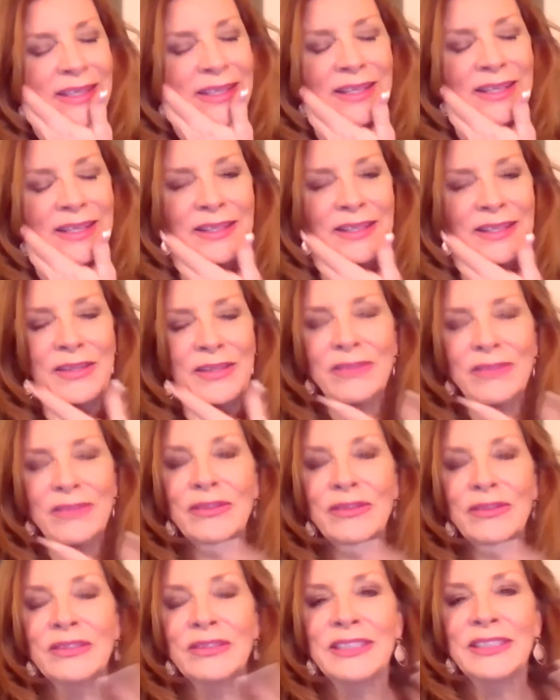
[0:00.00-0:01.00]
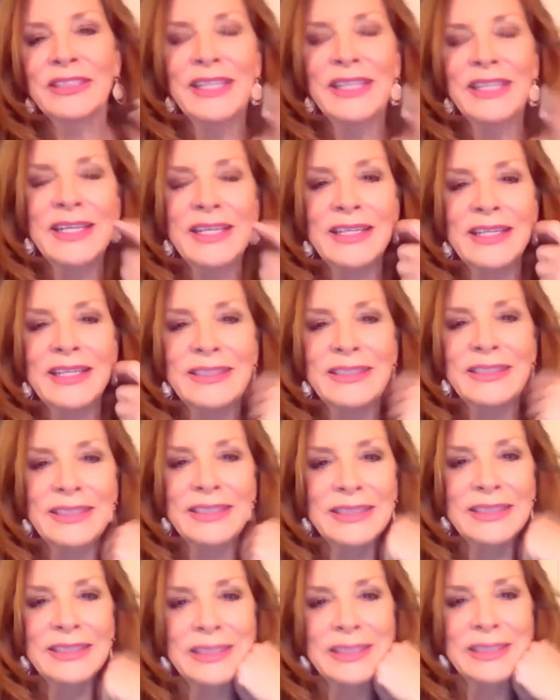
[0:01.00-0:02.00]
The universe
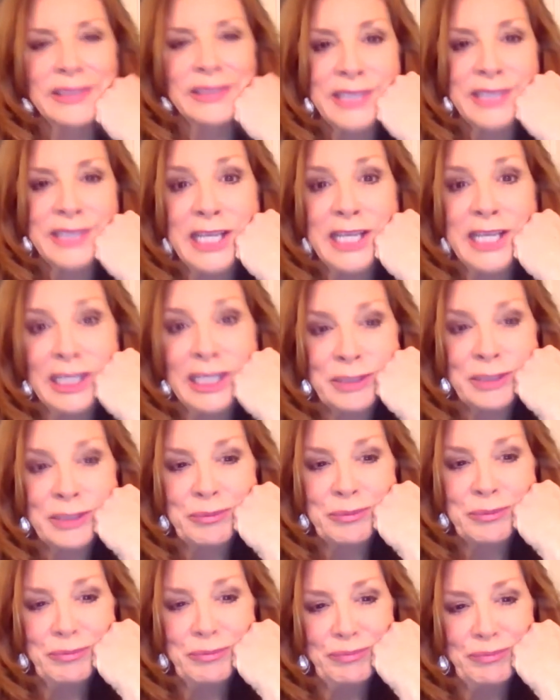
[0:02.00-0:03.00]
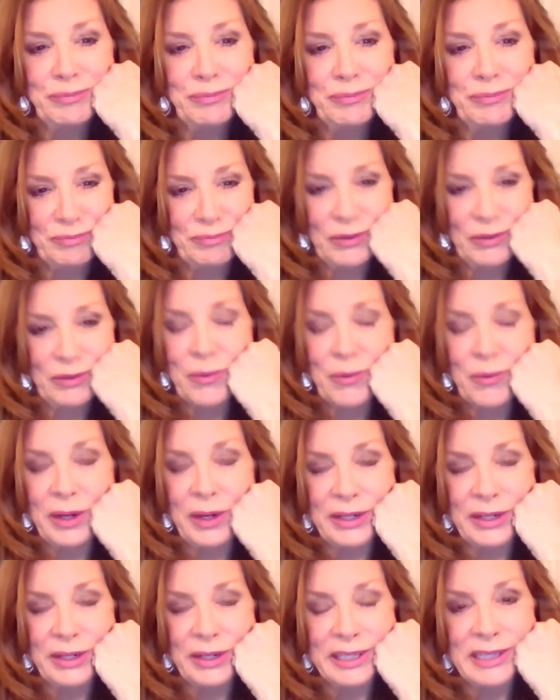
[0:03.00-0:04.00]
does this thing
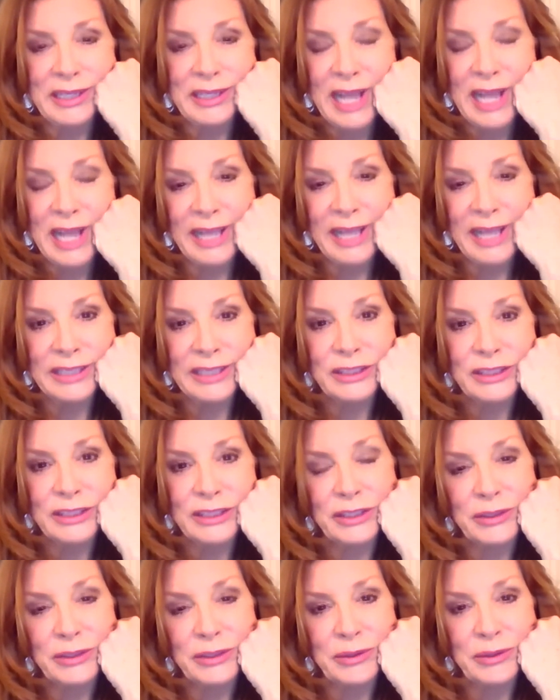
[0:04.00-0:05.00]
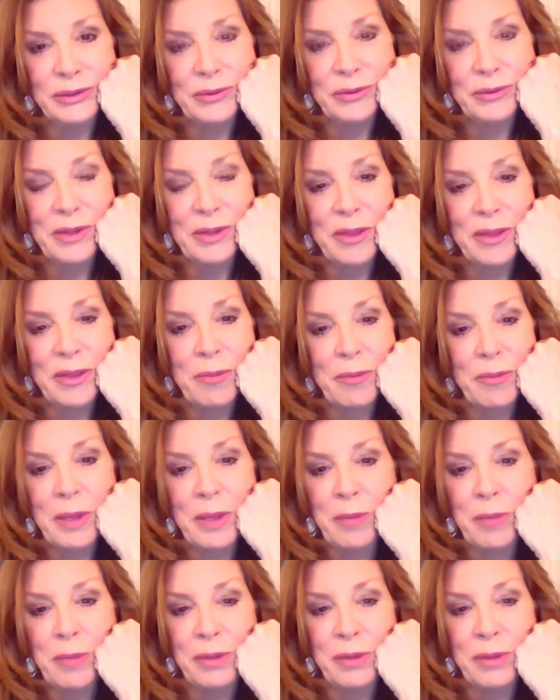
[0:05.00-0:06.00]
where it aligns you with
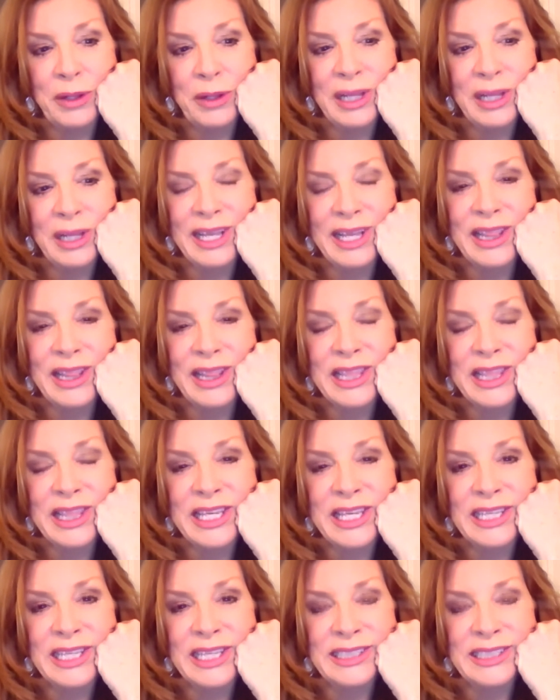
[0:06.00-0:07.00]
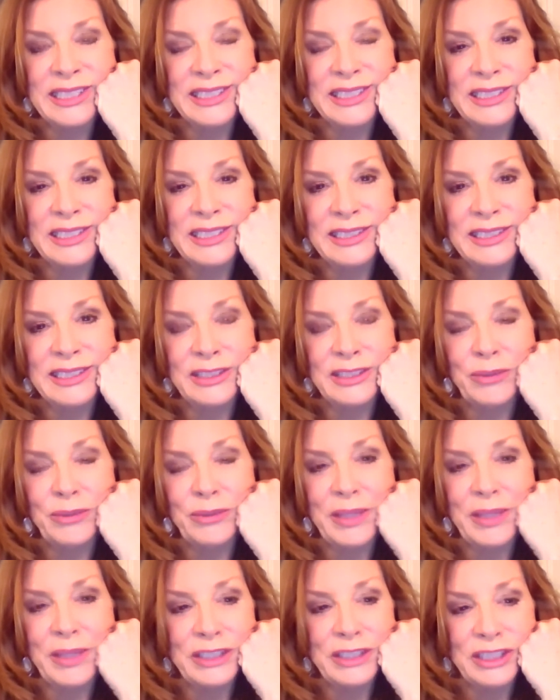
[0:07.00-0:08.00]
people and things and
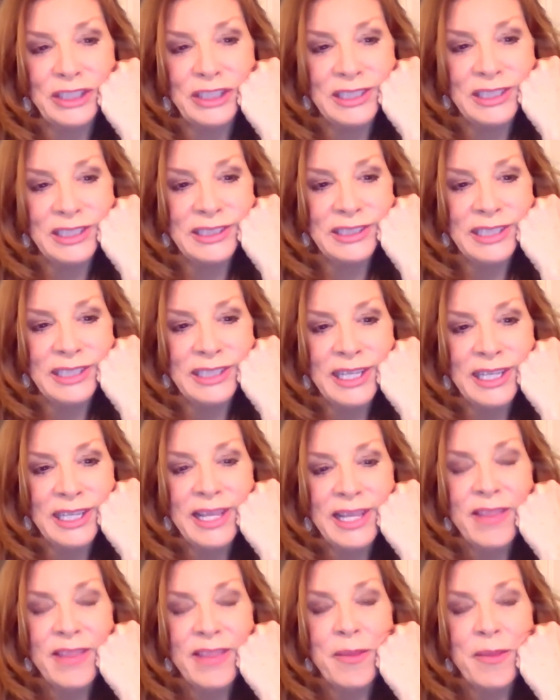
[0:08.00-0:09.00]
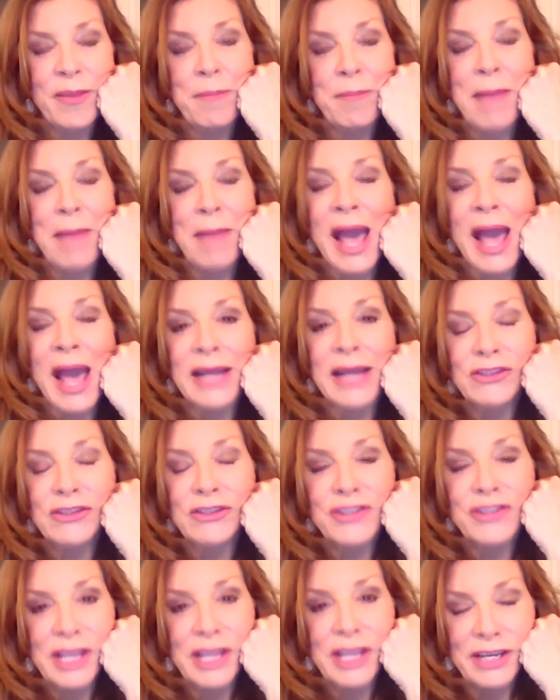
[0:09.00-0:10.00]
situations that
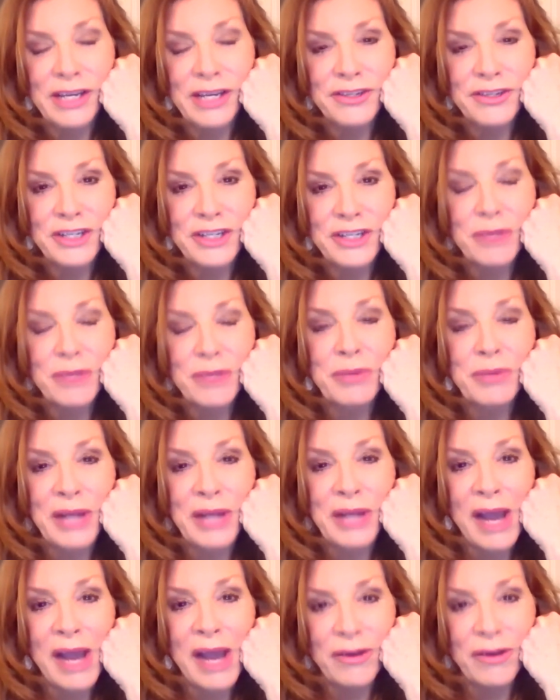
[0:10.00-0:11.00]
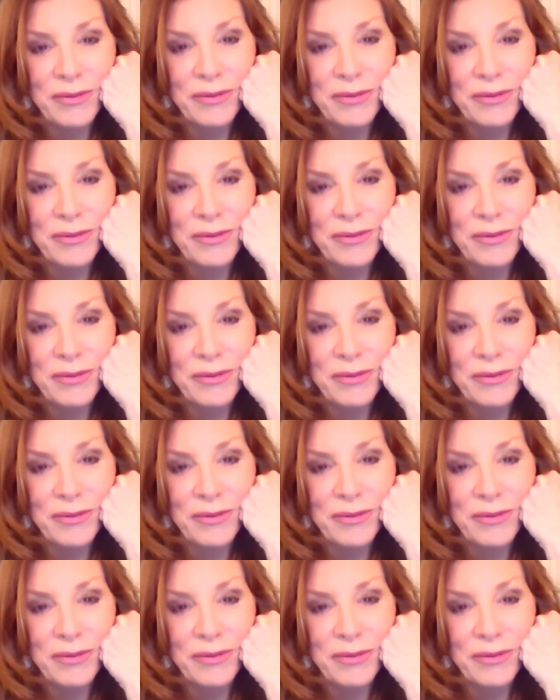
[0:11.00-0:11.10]
match the energy you put out.